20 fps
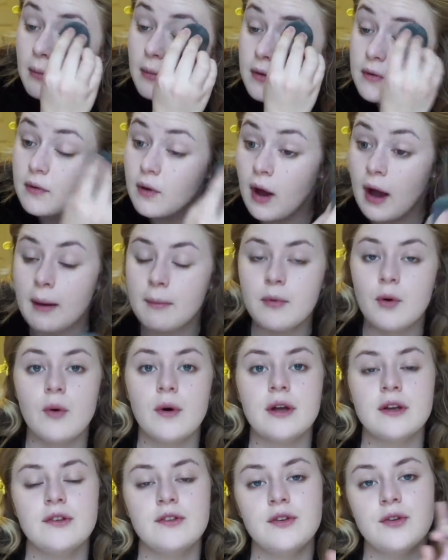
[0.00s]
So I'm
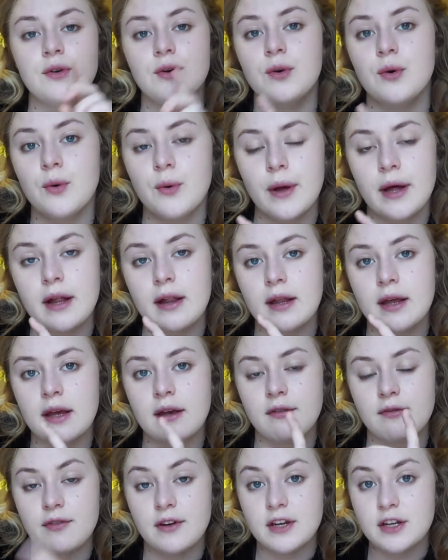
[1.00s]
going to
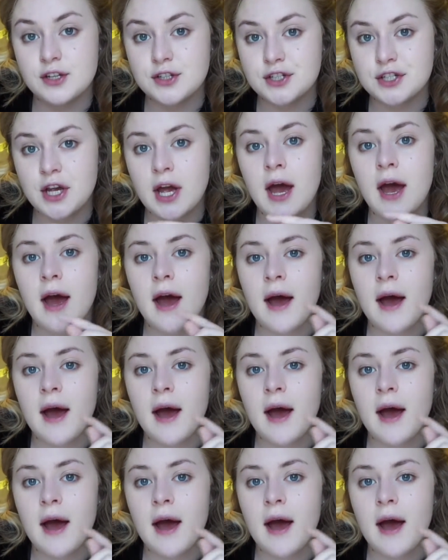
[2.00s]
quickly finish